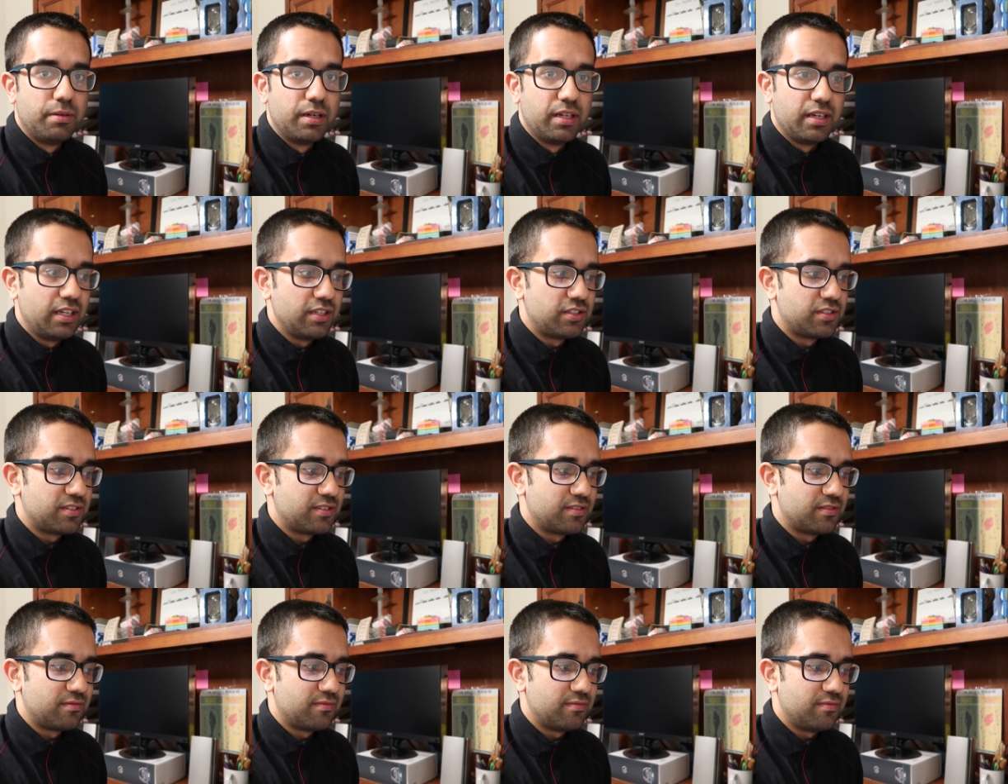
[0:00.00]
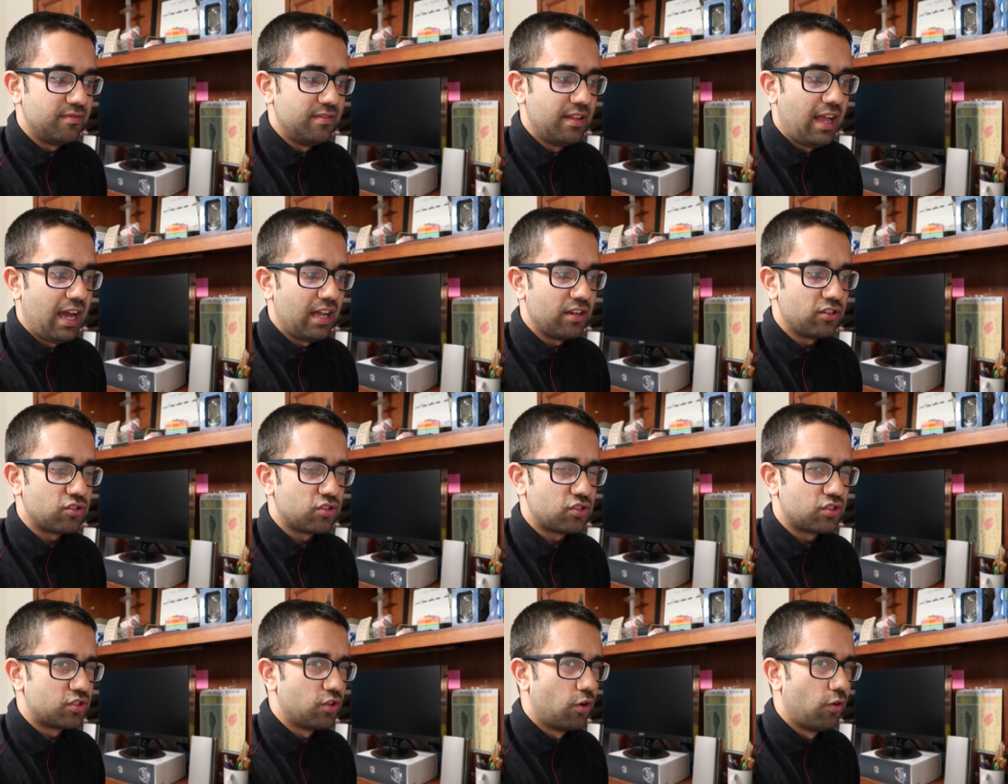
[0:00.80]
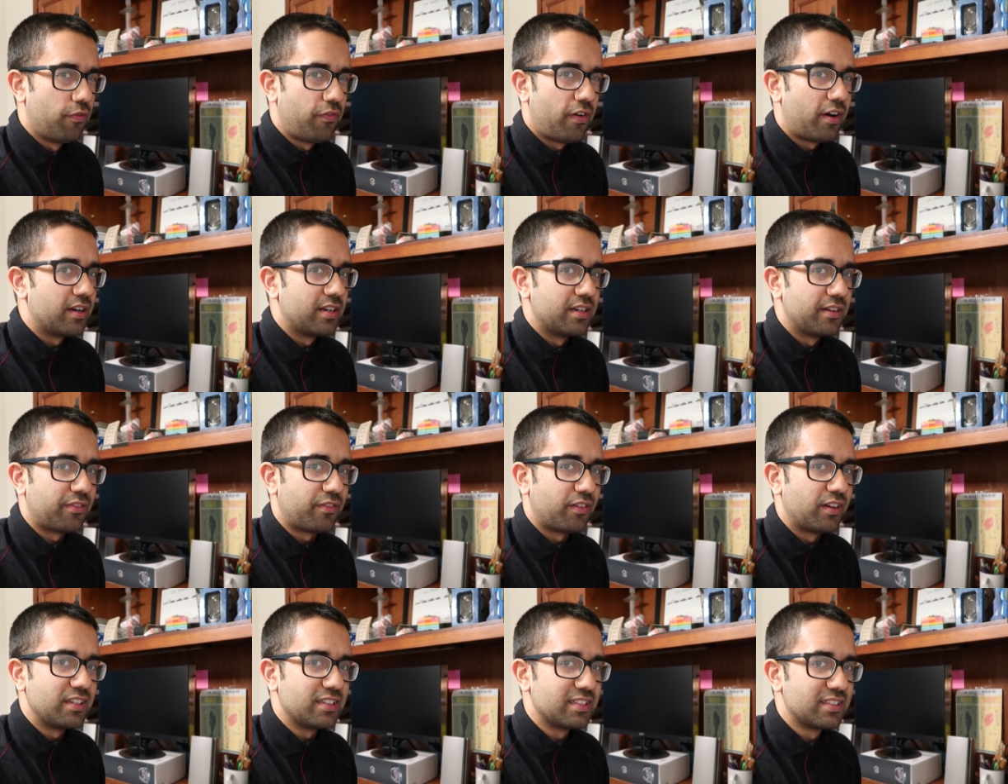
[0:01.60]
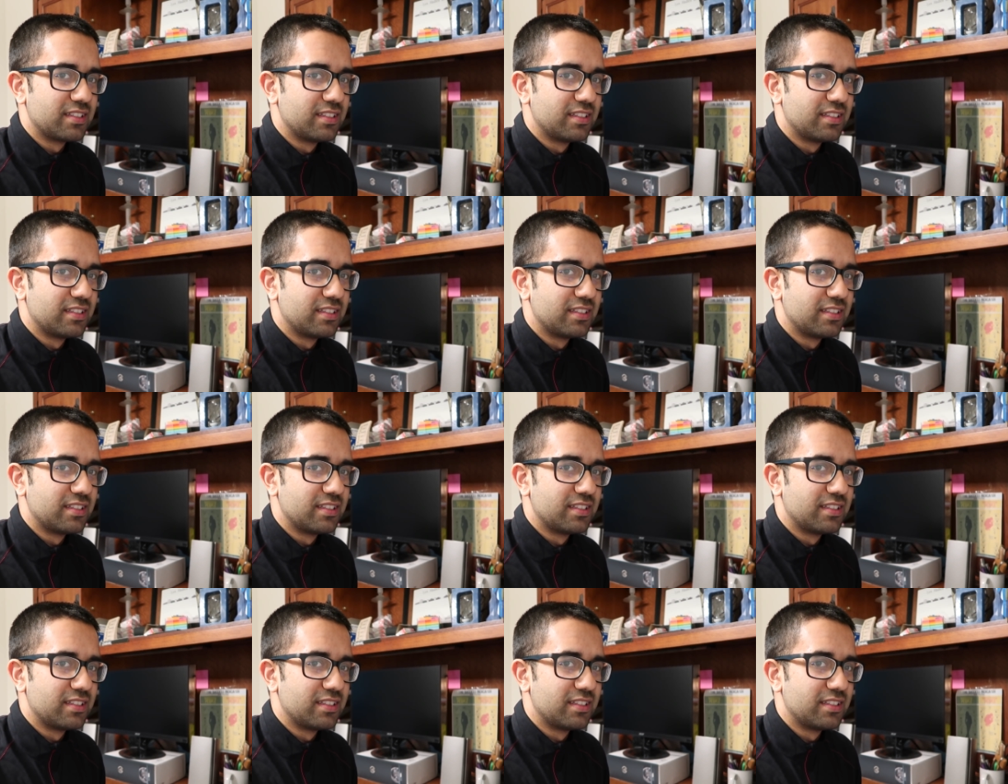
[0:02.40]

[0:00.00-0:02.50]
but it's not so far different.